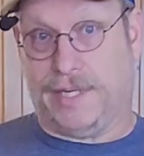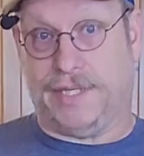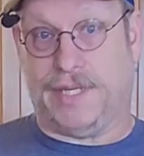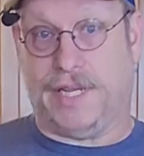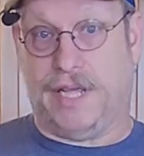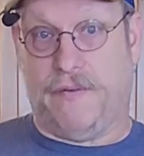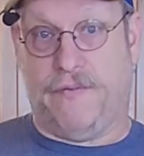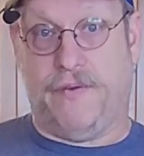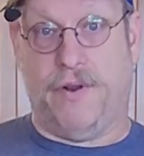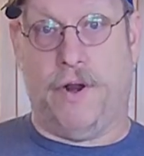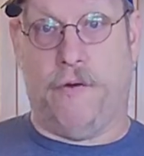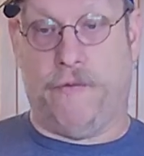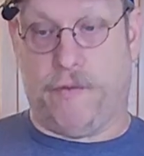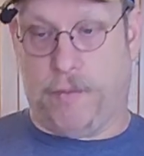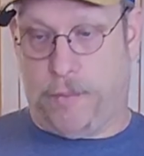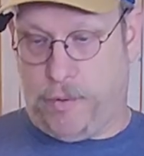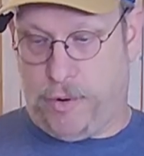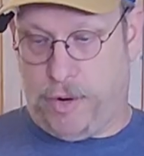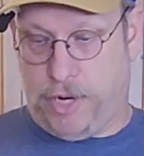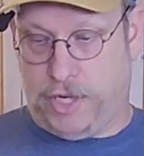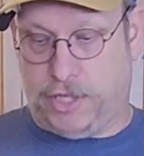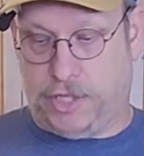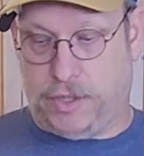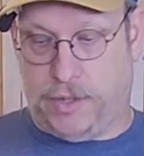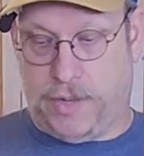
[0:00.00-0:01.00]
I say, if it
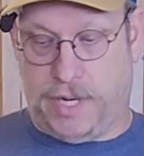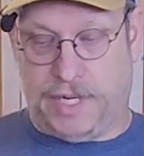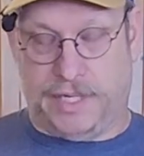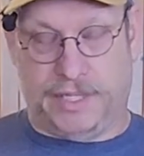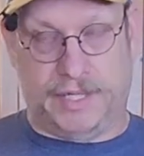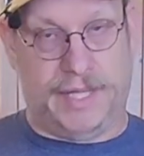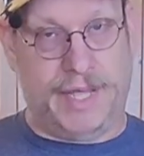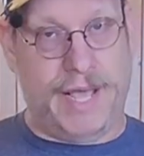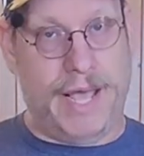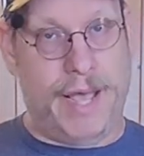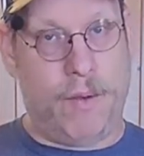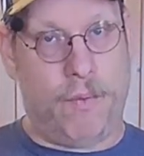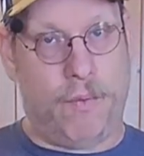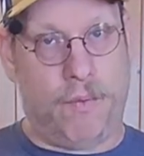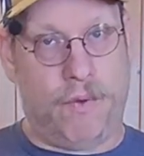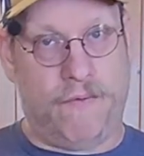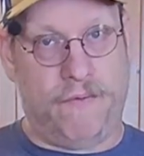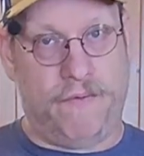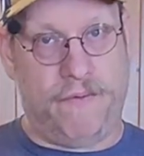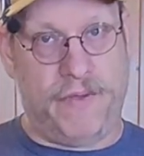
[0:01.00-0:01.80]
overpressurized, that will